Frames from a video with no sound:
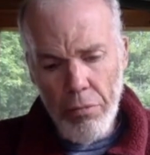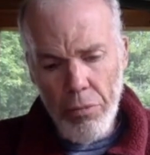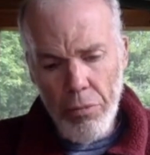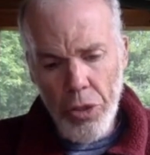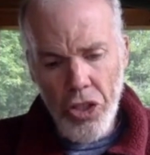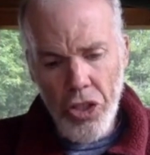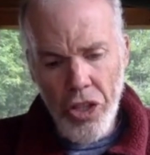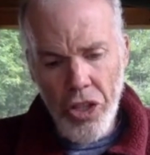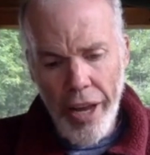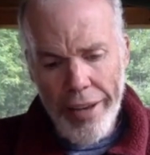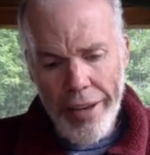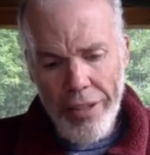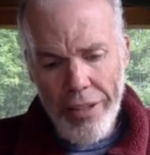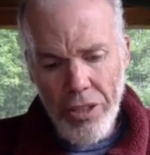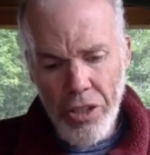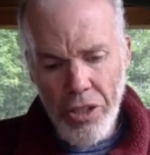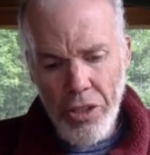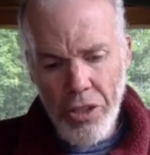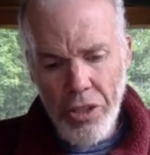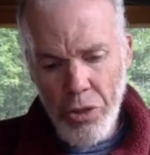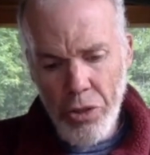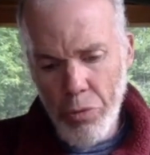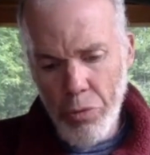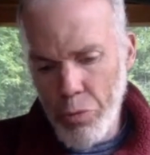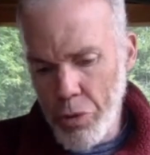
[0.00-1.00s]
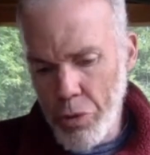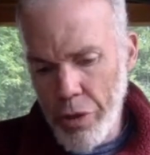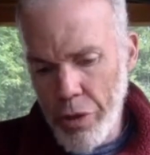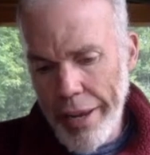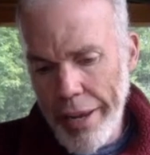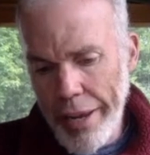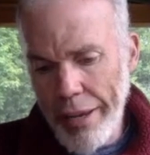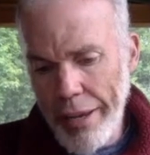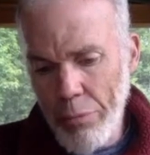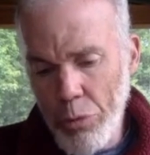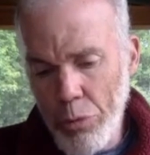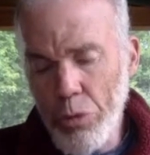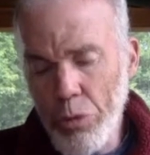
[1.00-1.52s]
The scientists were
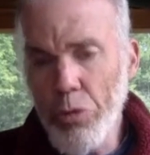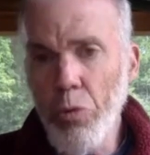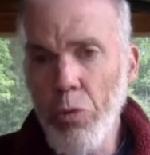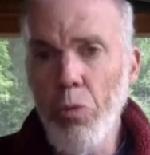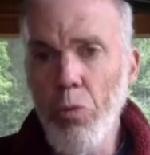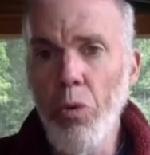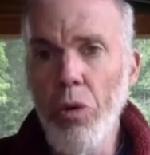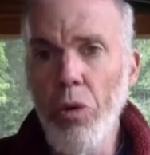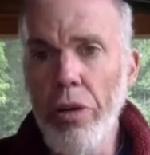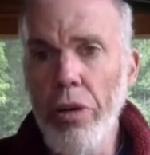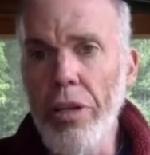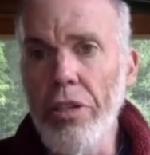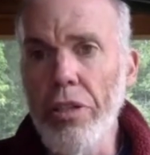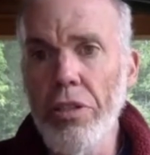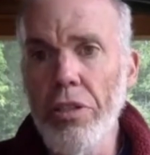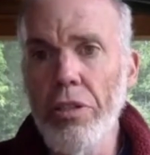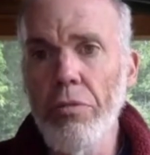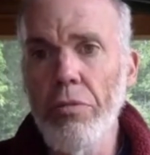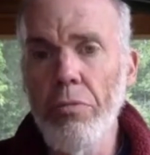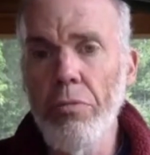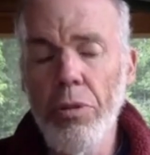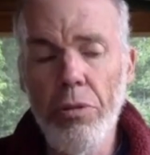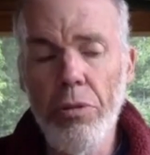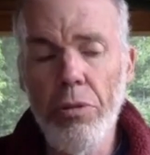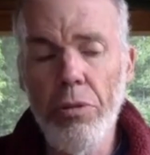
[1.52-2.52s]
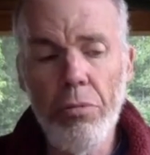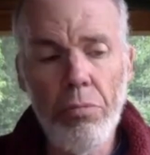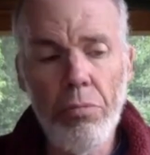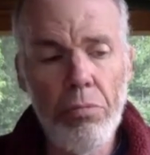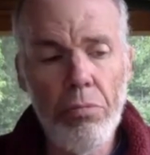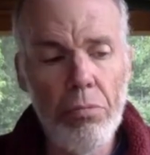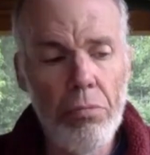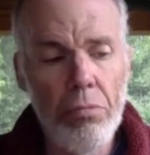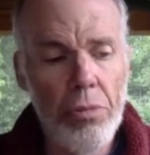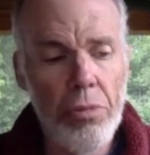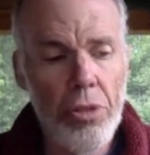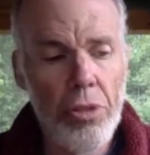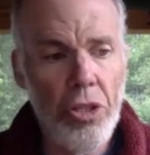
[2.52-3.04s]
able to warn us with
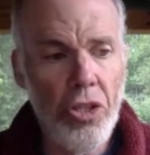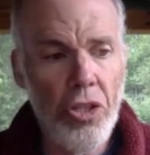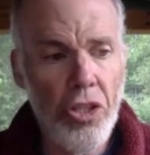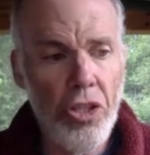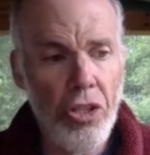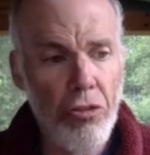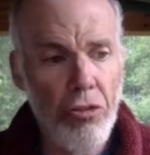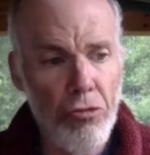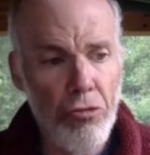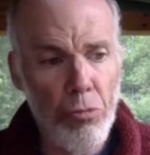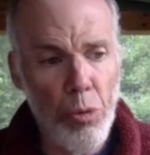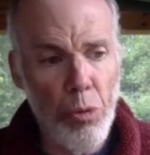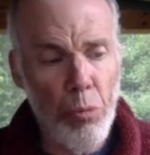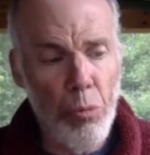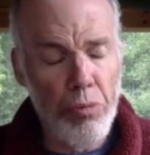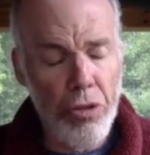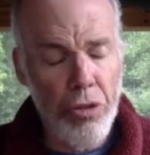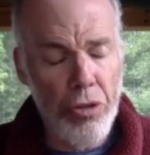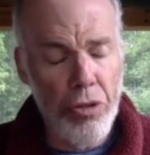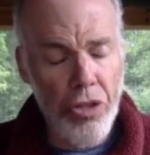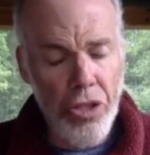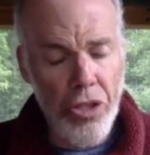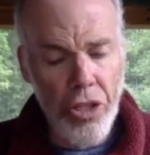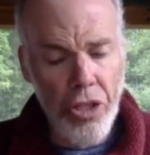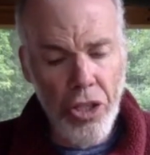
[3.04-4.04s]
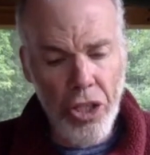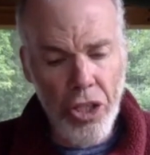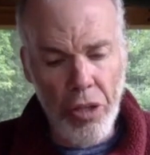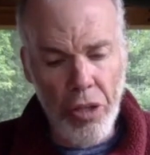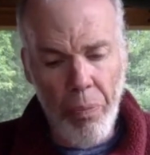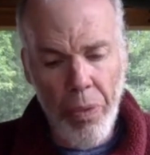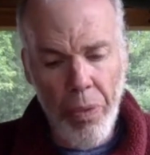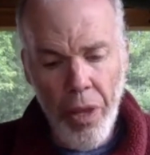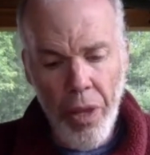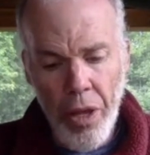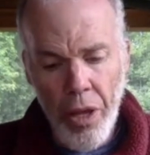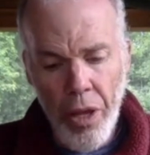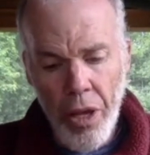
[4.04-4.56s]
considerable precision
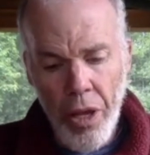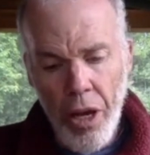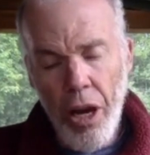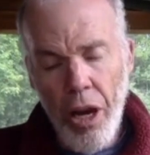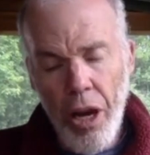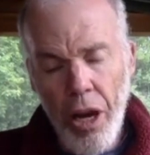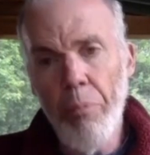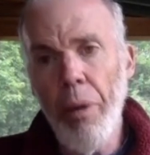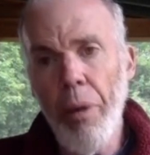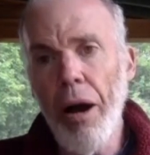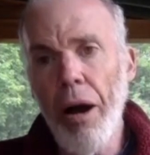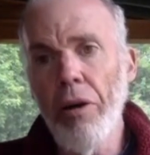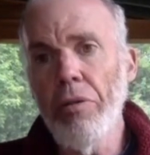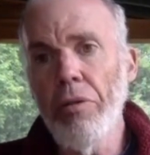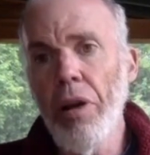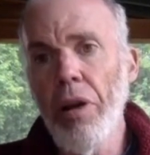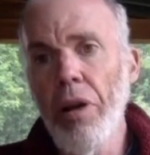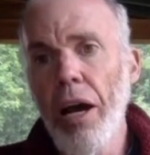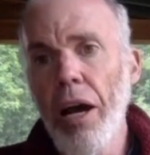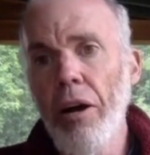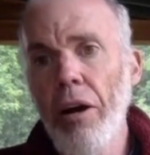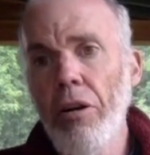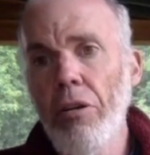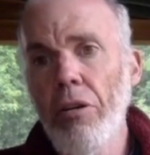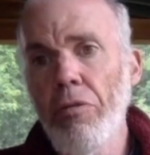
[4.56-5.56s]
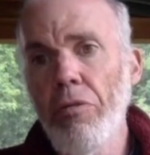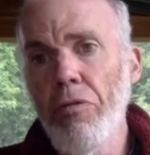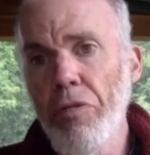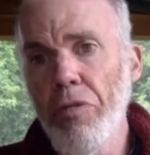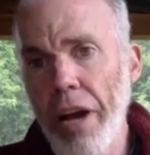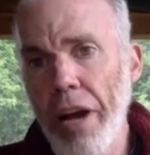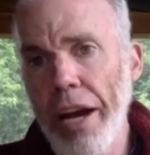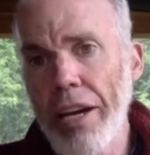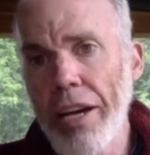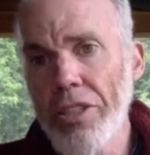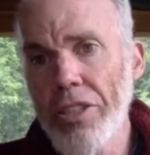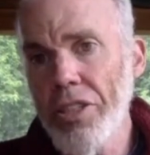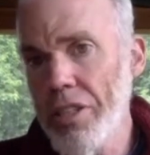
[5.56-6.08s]
about how
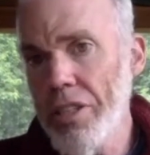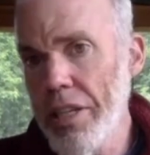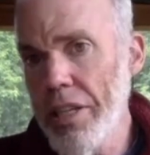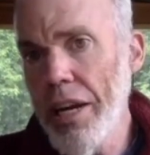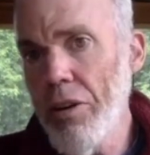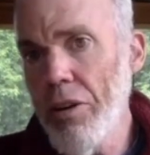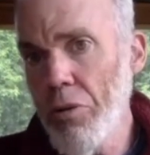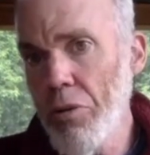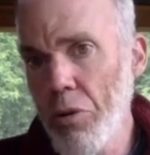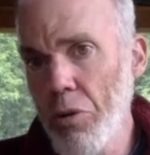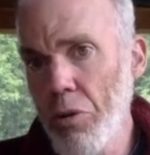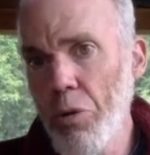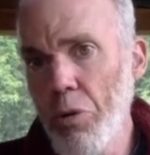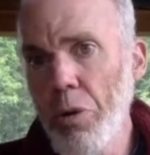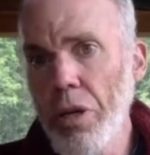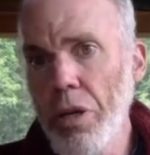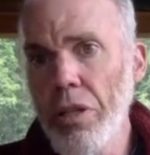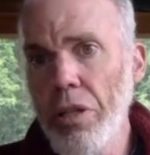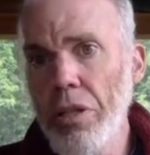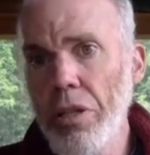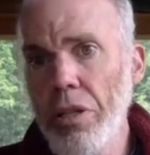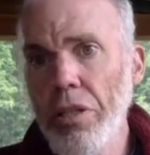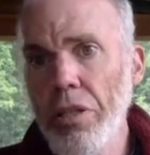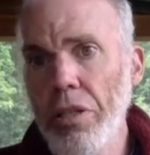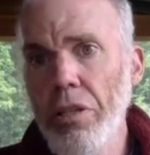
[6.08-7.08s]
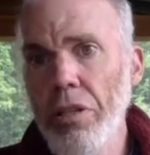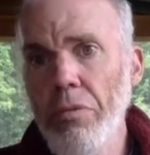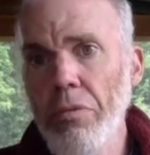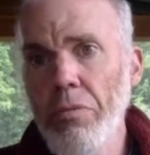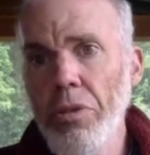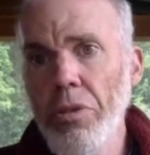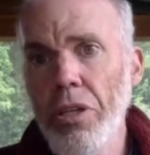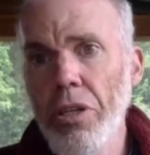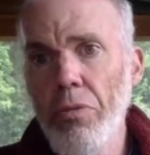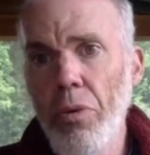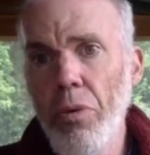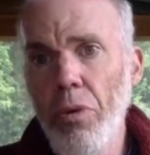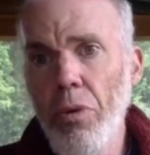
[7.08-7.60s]
fast and how quickly it was going
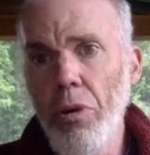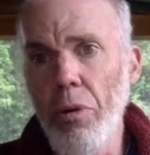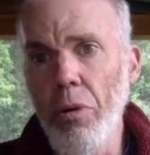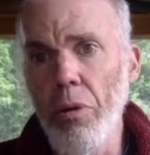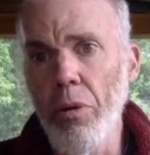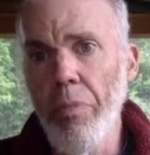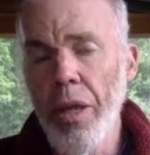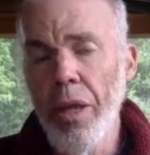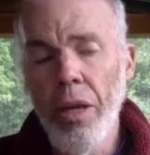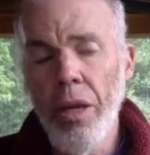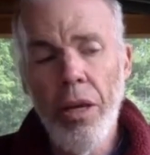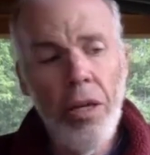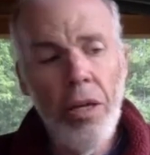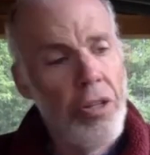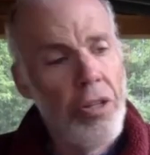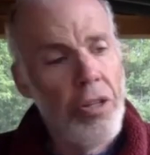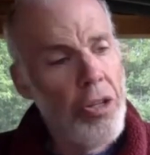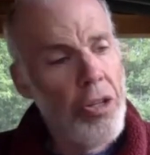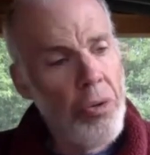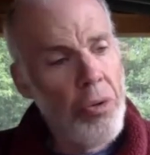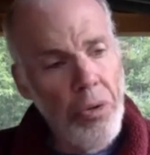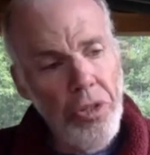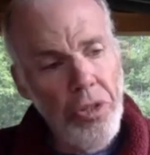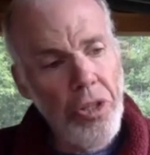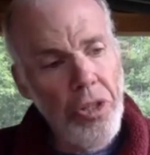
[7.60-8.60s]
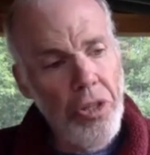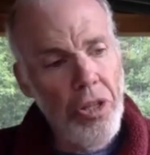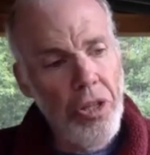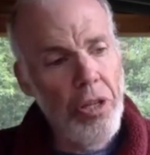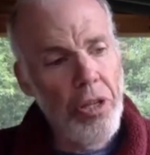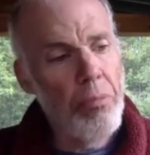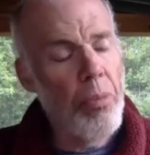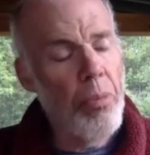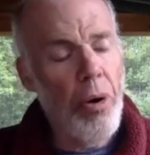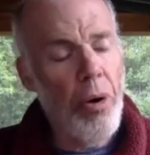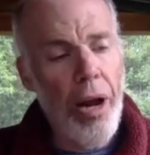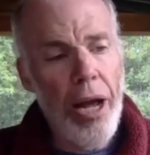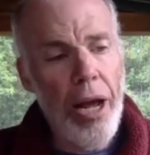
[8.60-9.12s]
to warm. The only
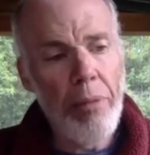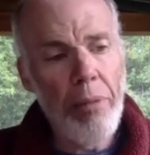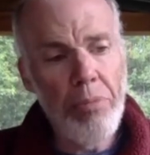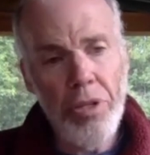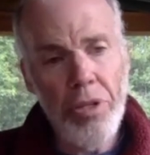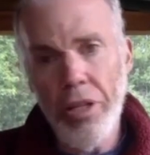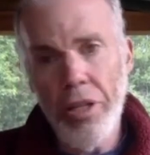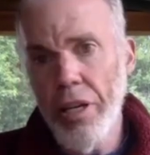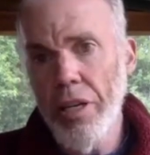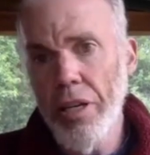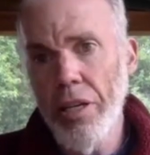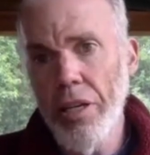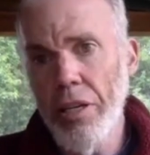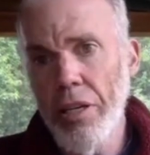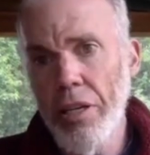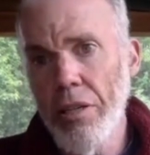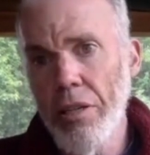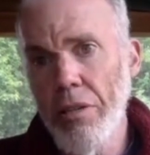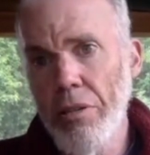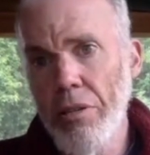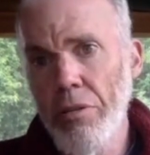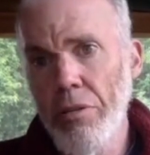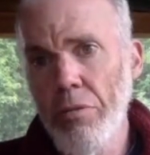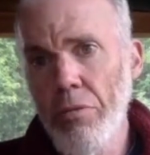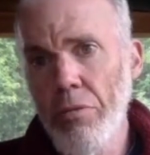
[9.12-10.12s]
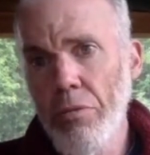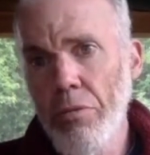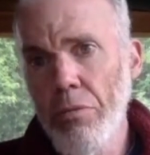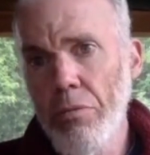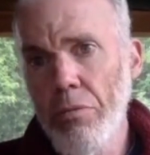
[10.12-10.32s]
thing perhaps they